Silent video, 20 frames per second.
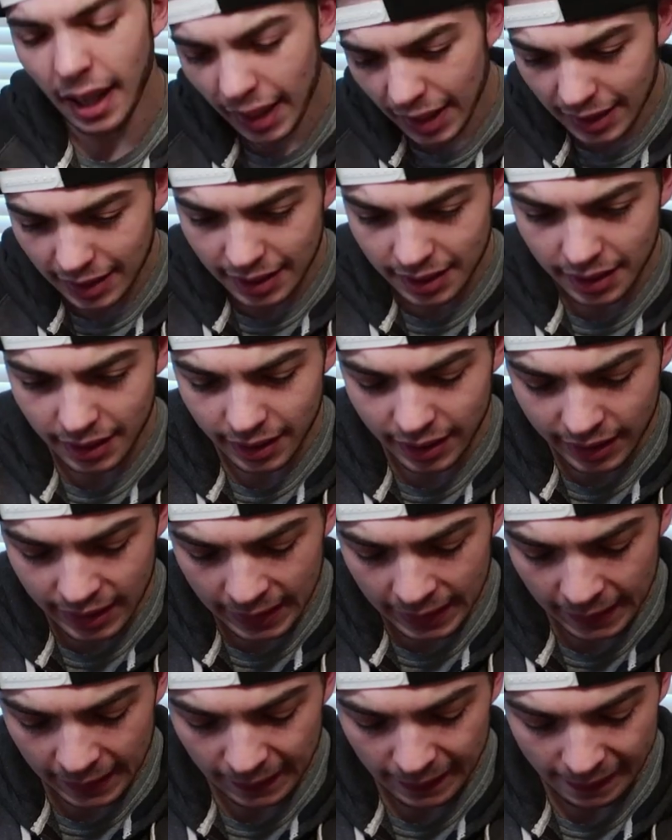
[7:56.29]

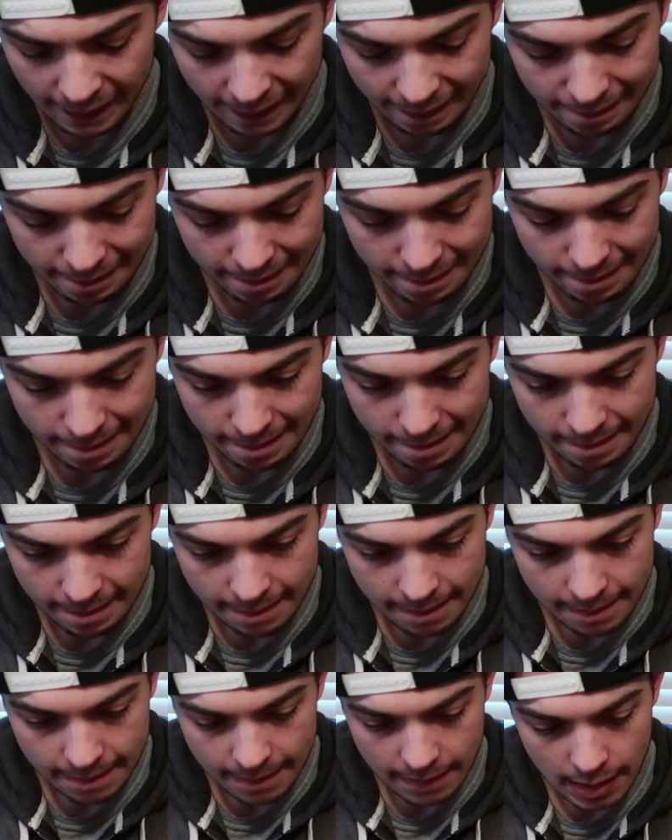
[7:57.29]
Honestly,
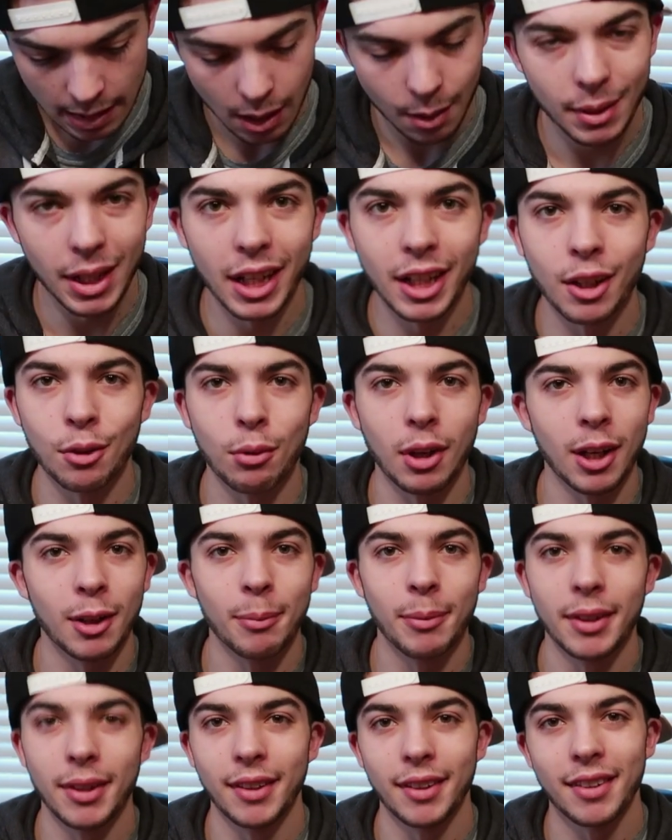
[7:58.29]
I'm not gonna
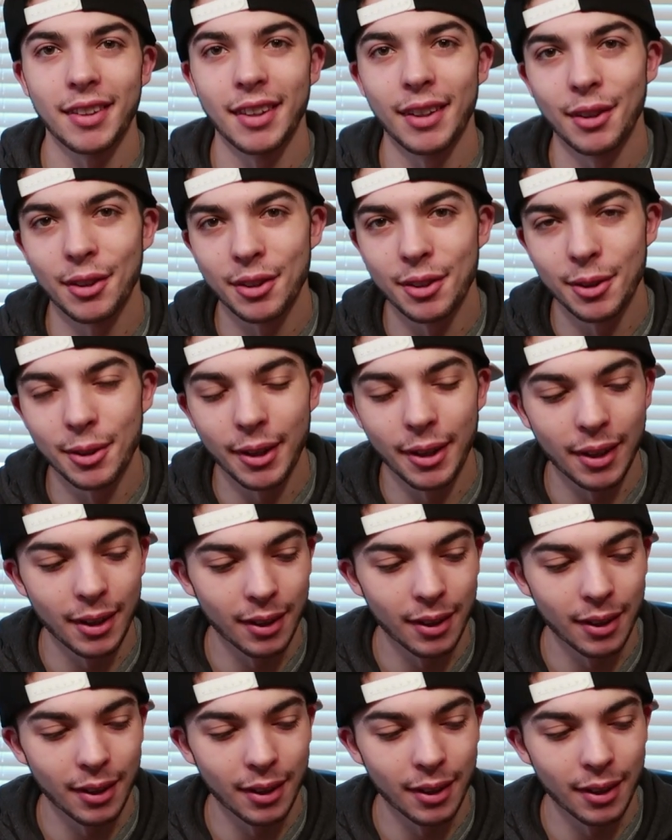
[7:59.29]
recommend this case to you